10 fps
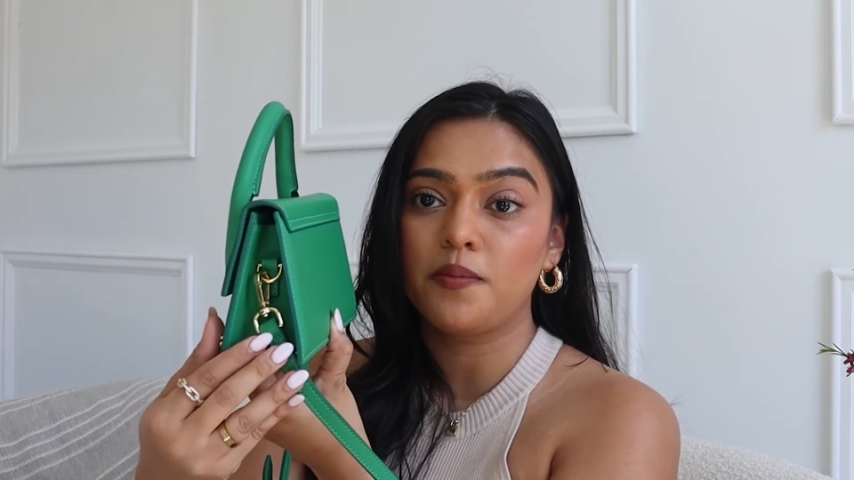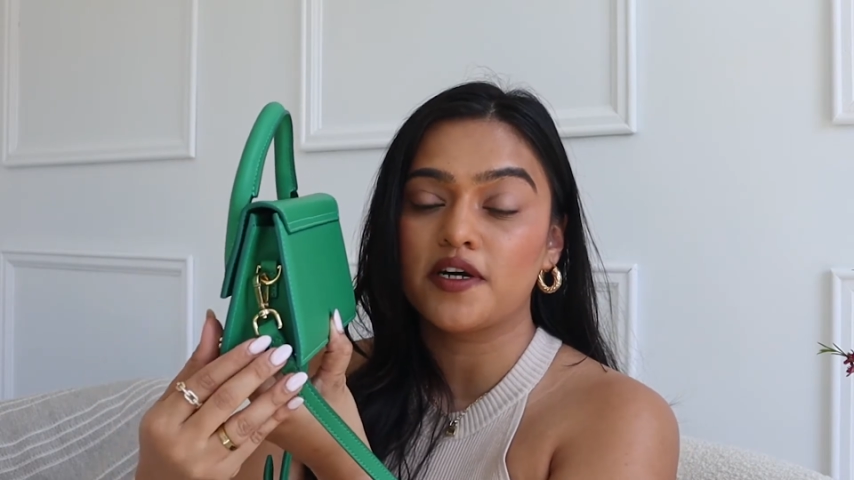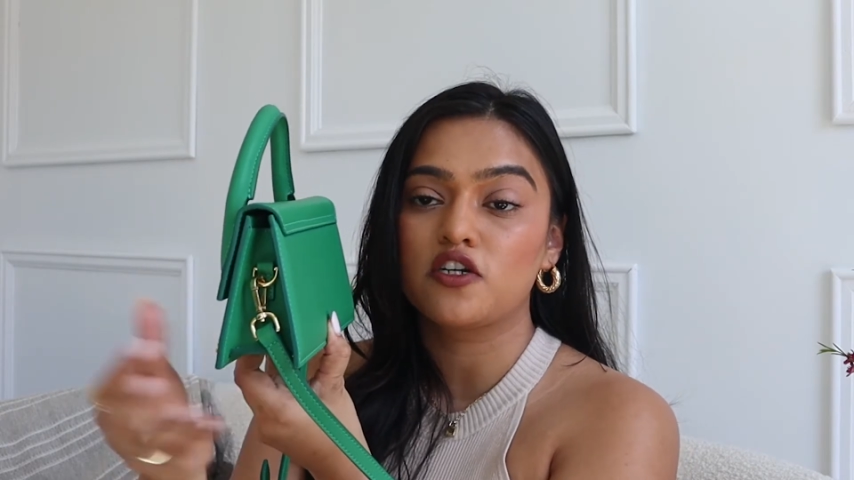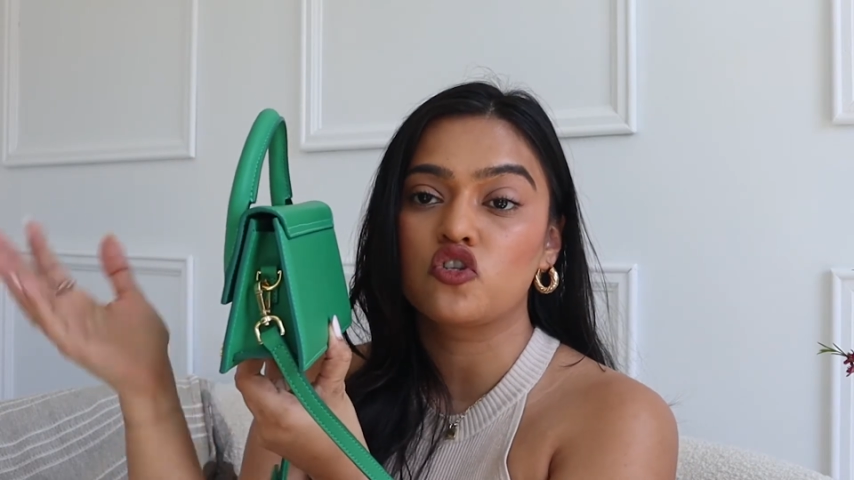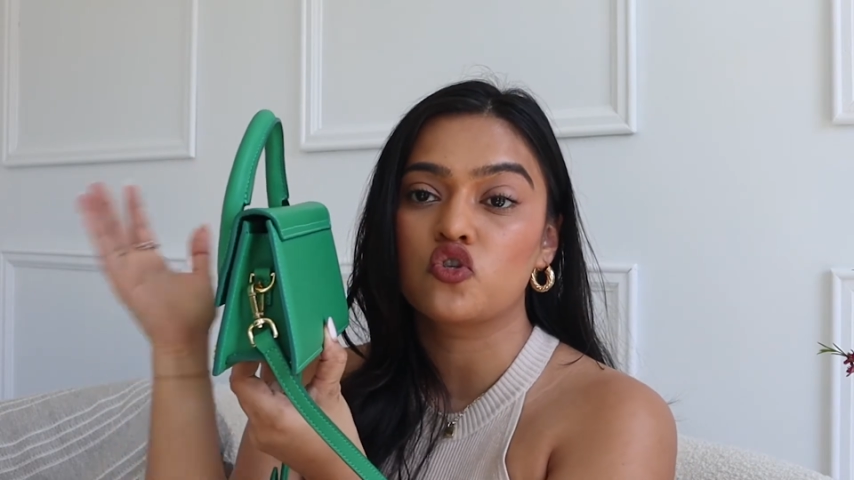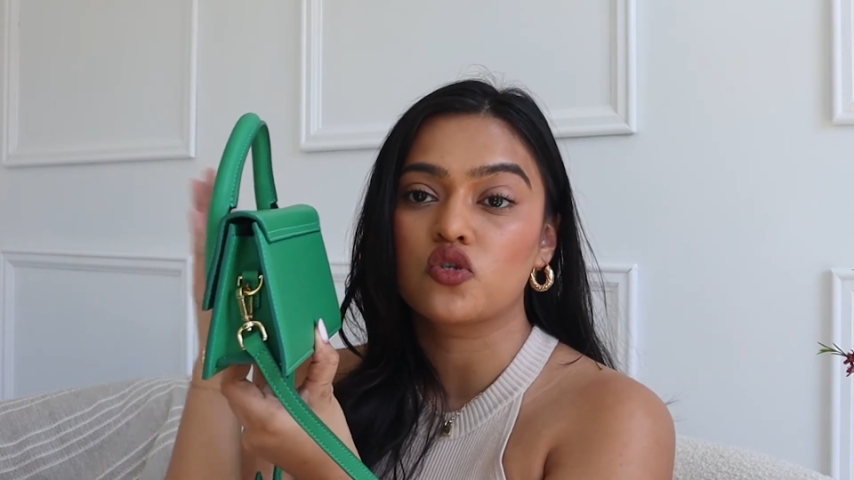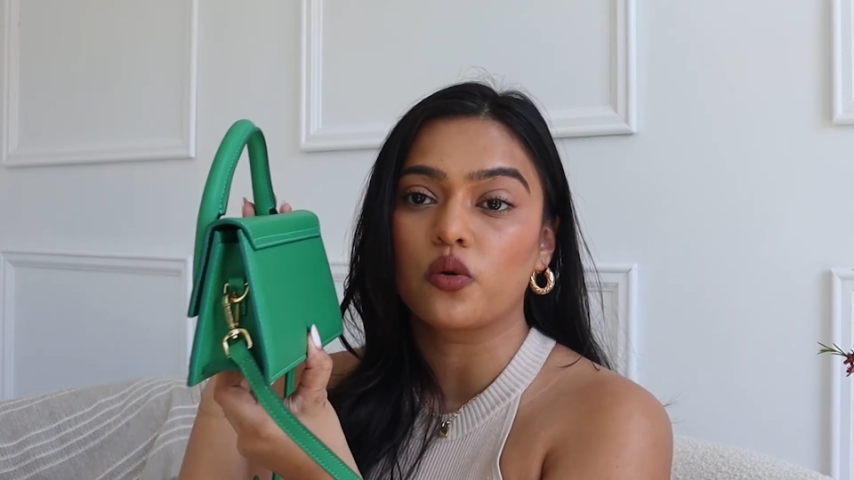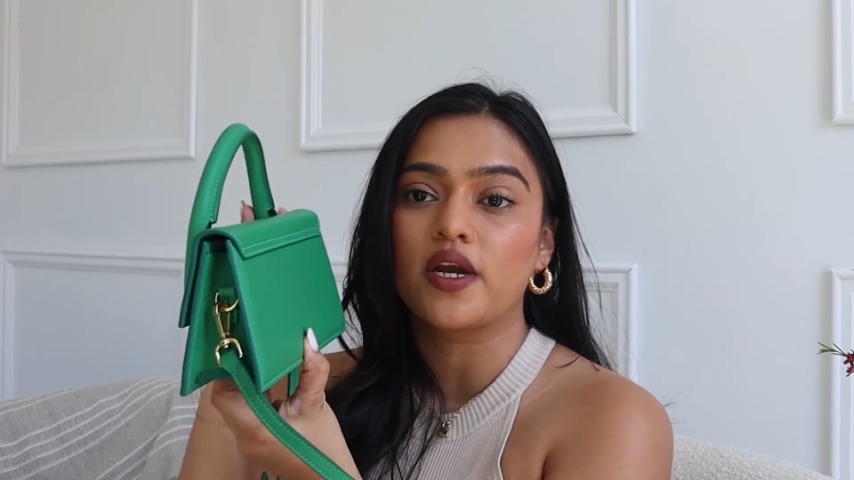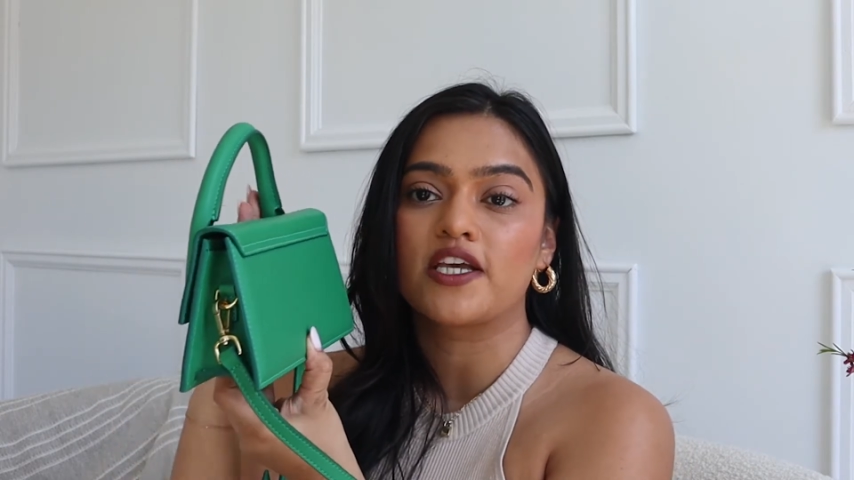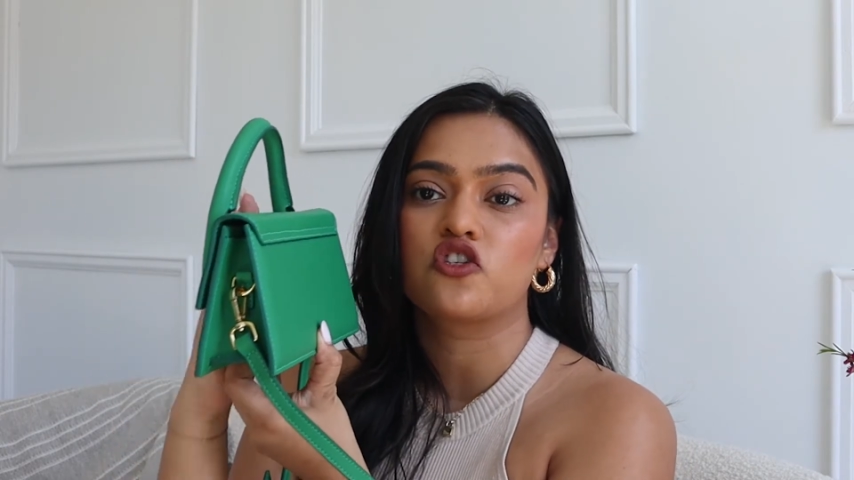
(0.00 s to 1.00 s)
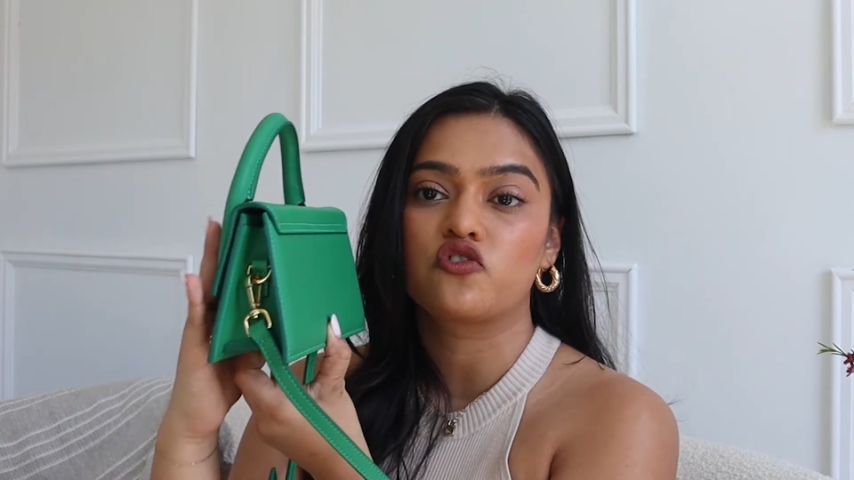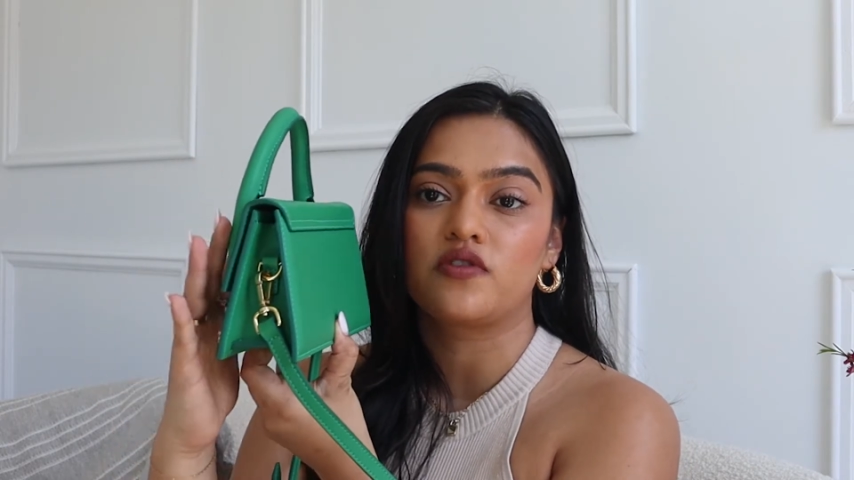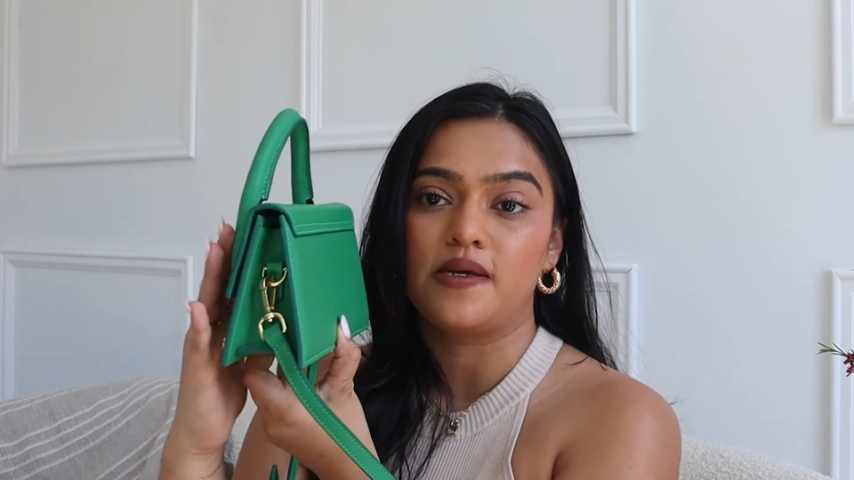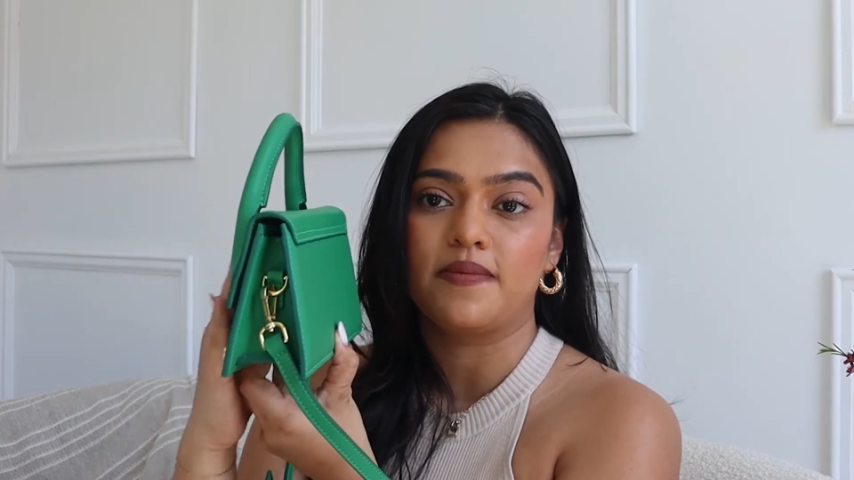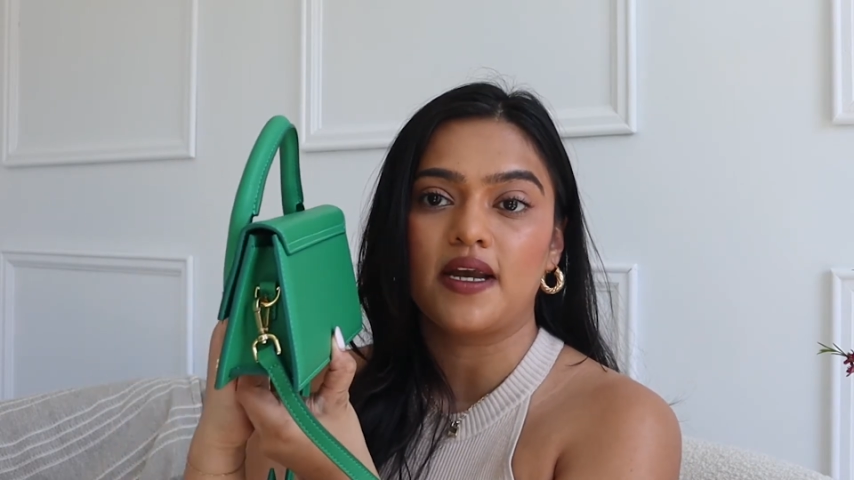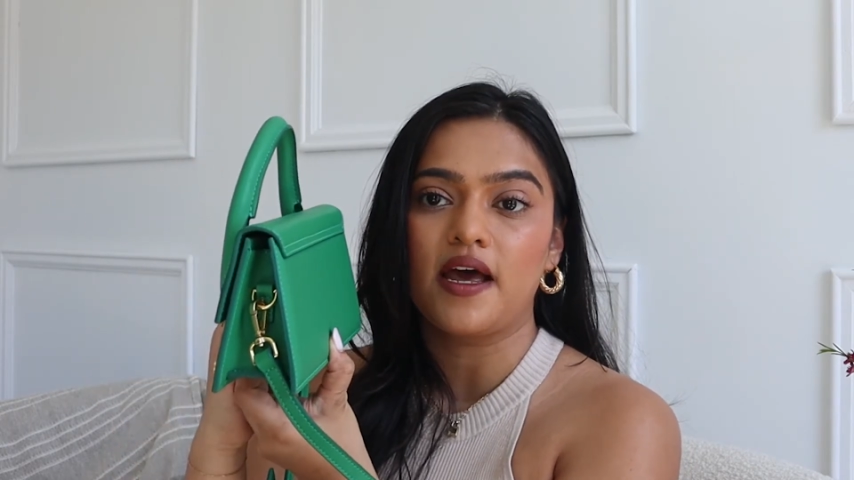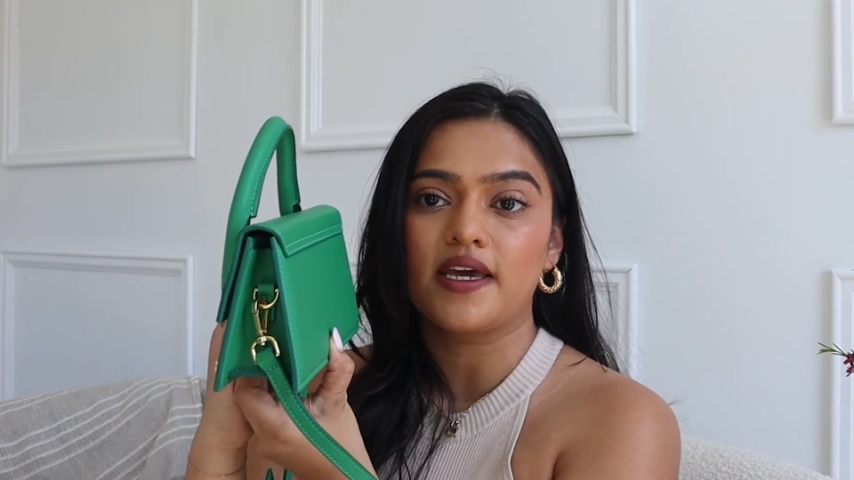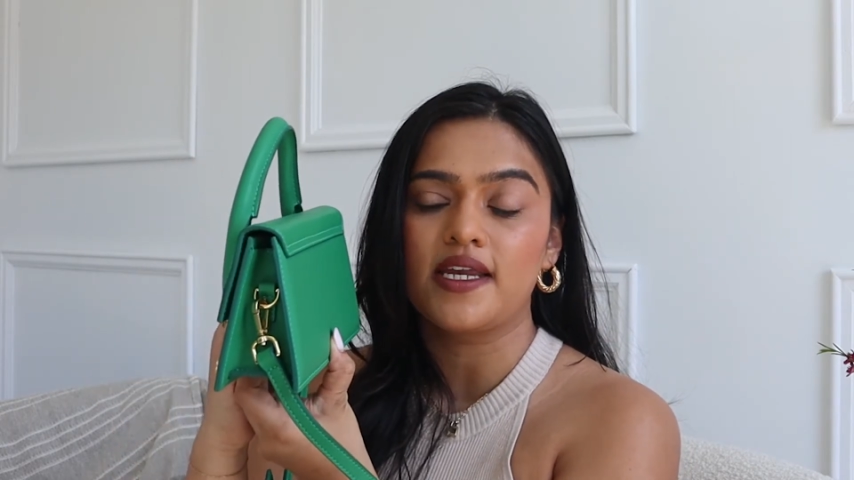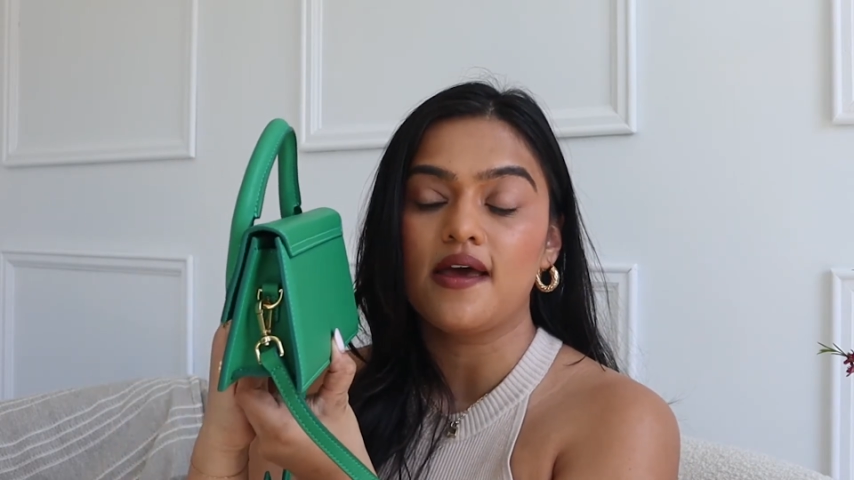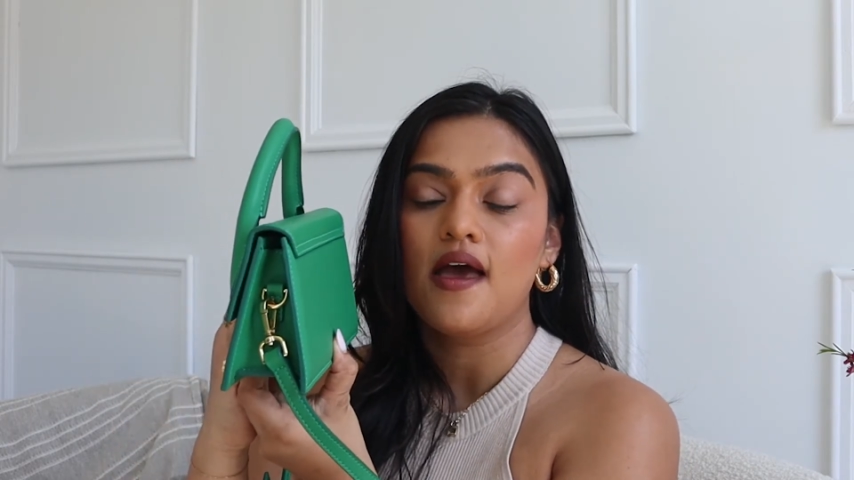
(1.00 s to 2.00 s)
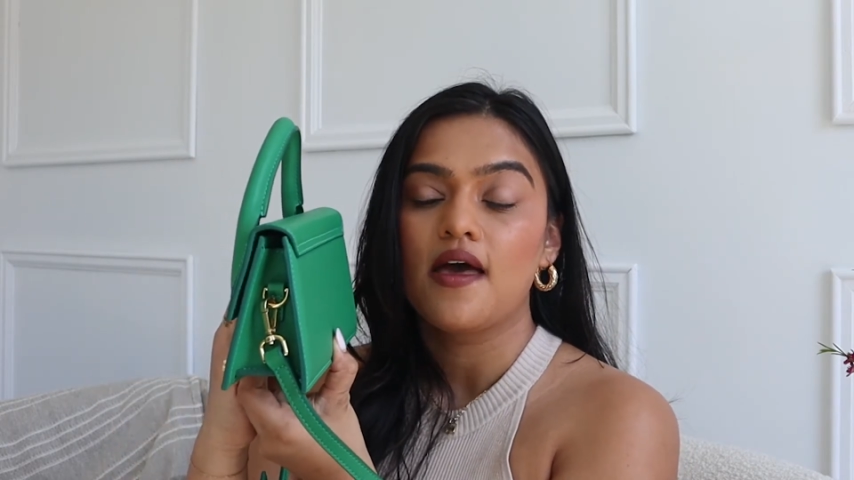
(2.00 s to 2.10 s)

but it is so like streamlined